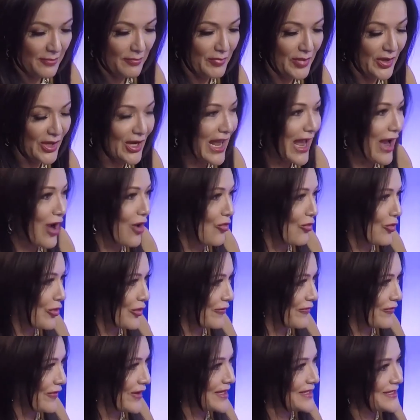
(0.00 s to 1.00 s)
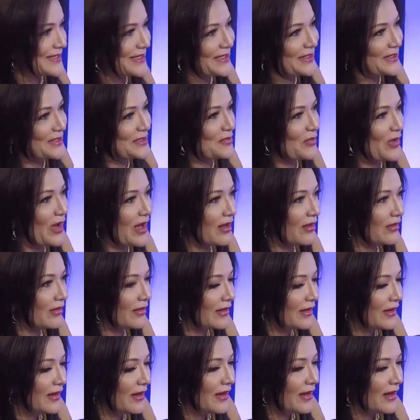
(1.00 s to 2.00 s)
but outward facing as well,
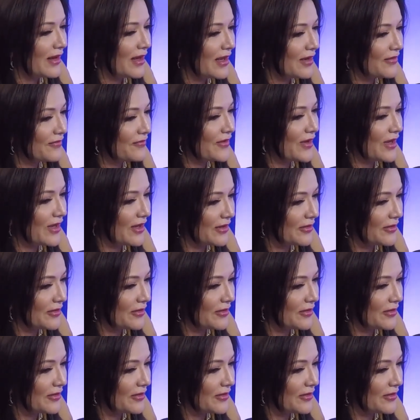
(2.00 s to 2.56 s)
have